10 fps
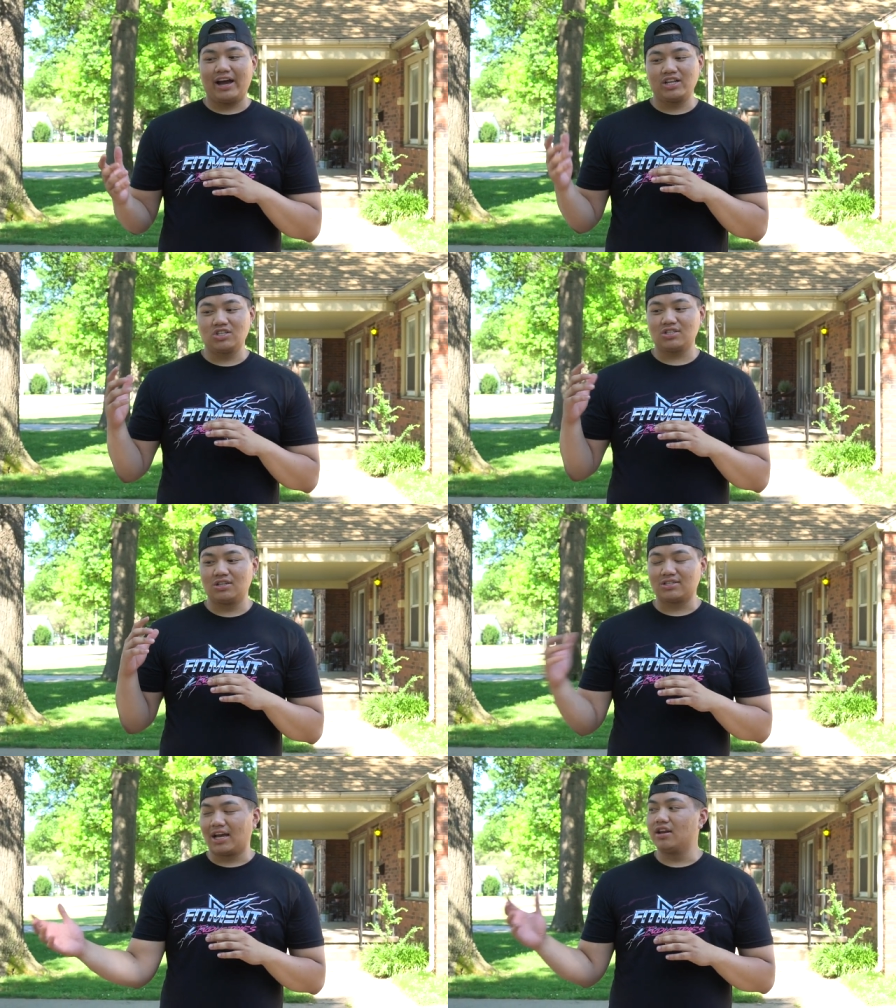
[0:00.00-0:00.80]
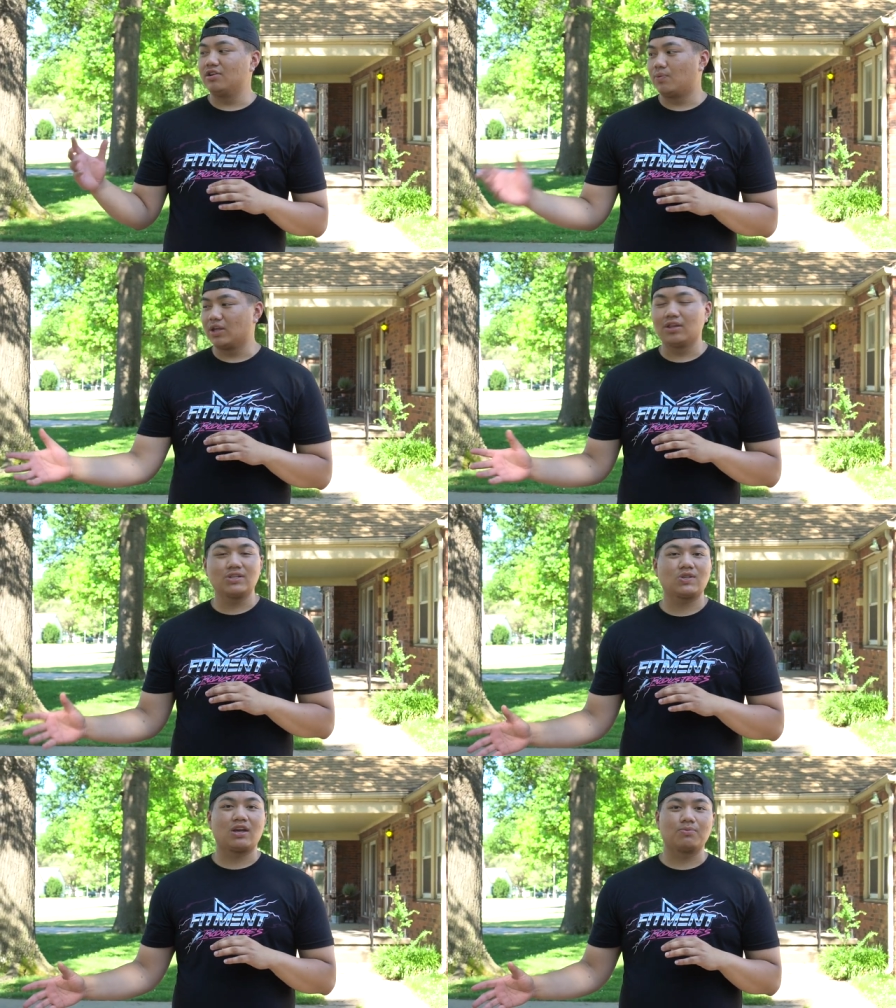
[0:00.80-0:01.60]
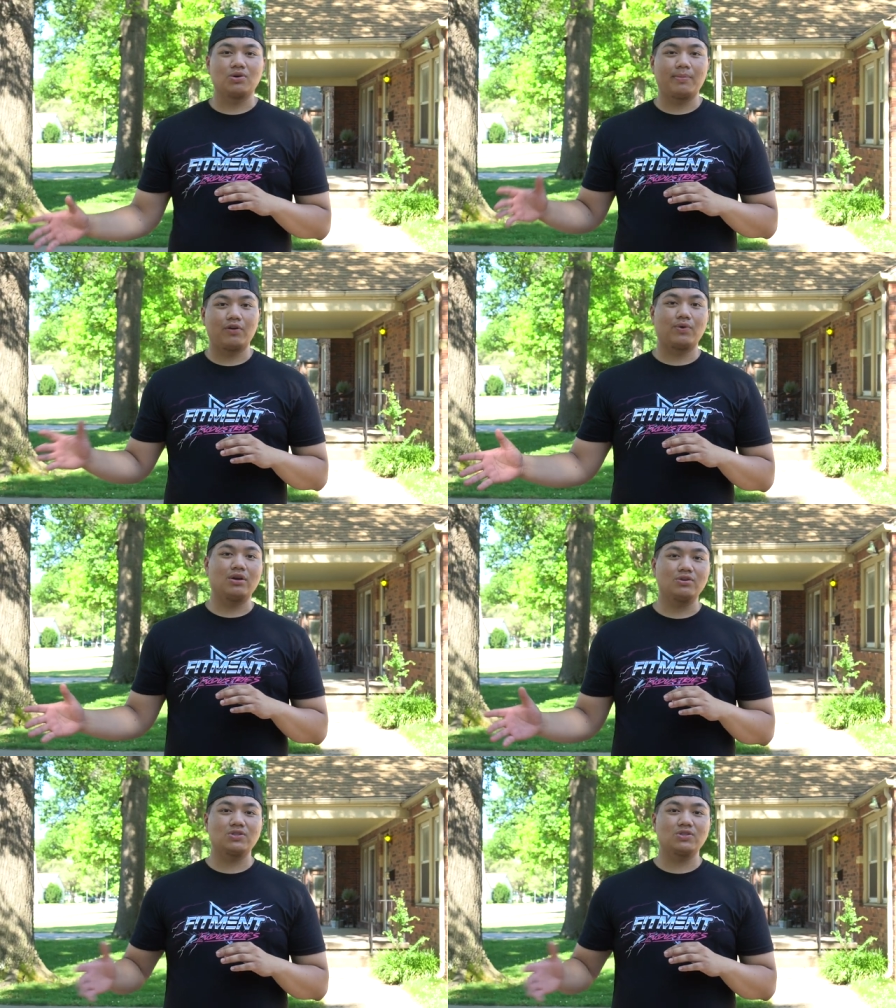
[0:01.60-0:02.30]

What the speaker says: I just decided to run less camber in my rear,